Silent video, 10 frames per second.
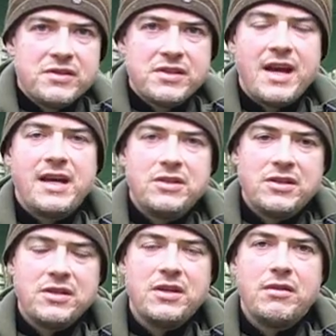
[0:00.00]
those
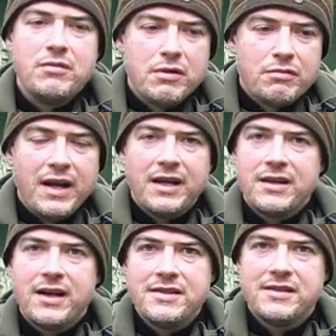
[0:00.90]
stages, and you
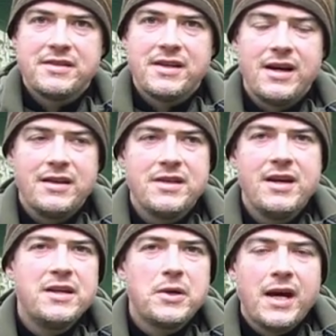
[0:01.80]
recognize the signs.
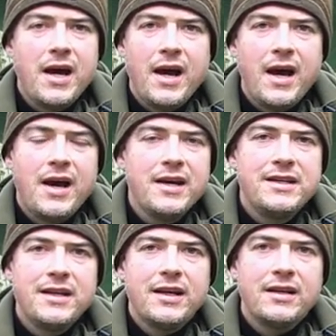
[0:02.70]
You can't
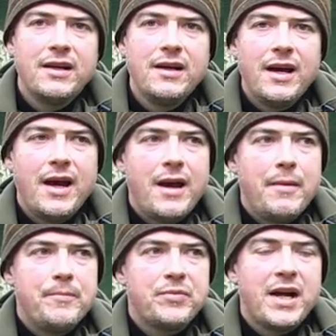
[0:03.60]
hide it,
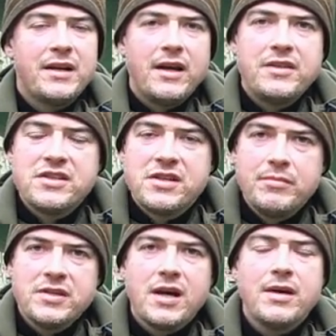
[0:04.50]
and
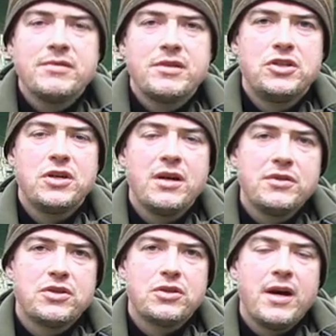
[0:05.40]
sometimes the
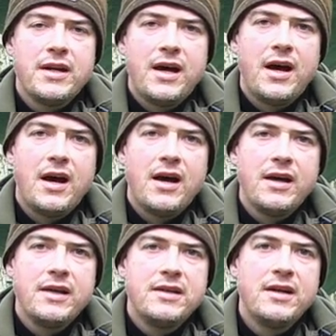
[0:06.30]
shows try and
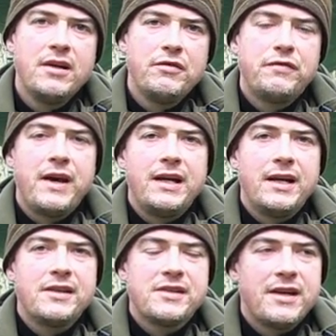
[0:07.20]
hide
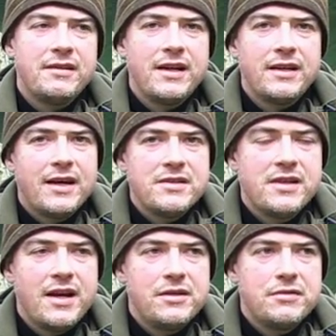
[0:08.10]
failings, and I think that's
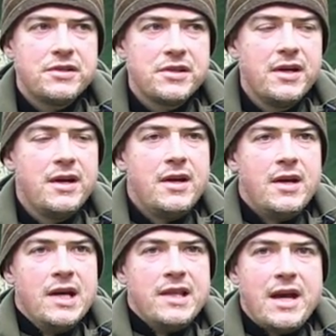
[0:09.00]
dangerous.
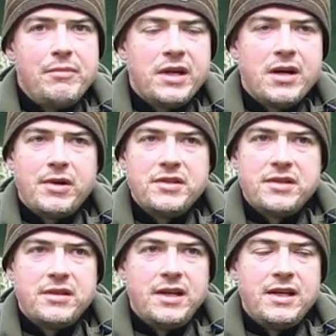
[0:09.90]
Then we come on
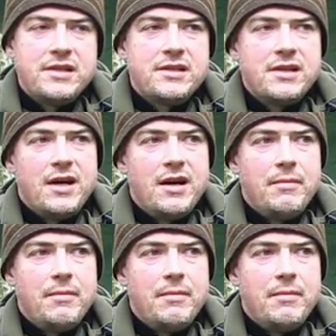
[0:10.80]
to these,